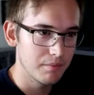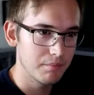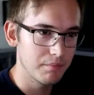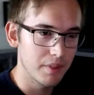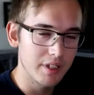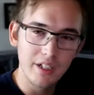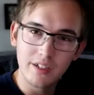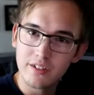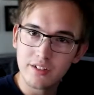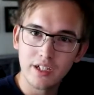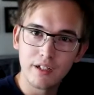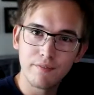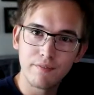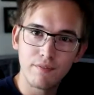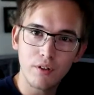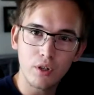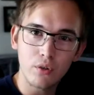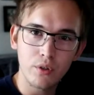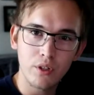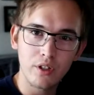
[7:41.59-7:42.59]
But let's skip
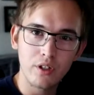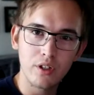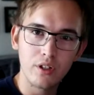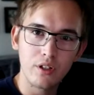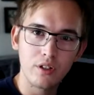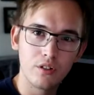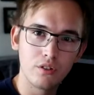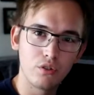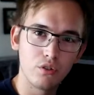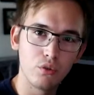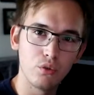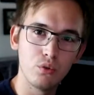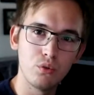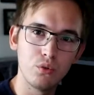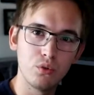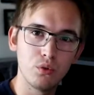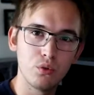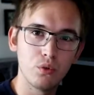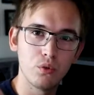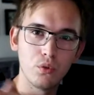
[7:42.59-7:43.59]
forward
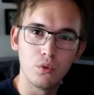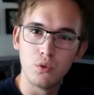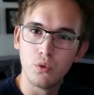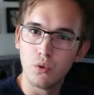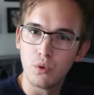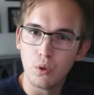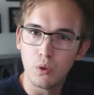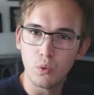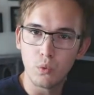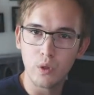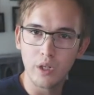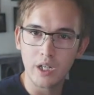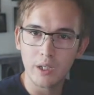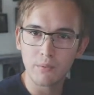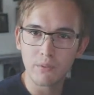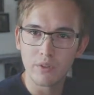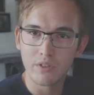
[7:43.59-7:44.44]
to when I'm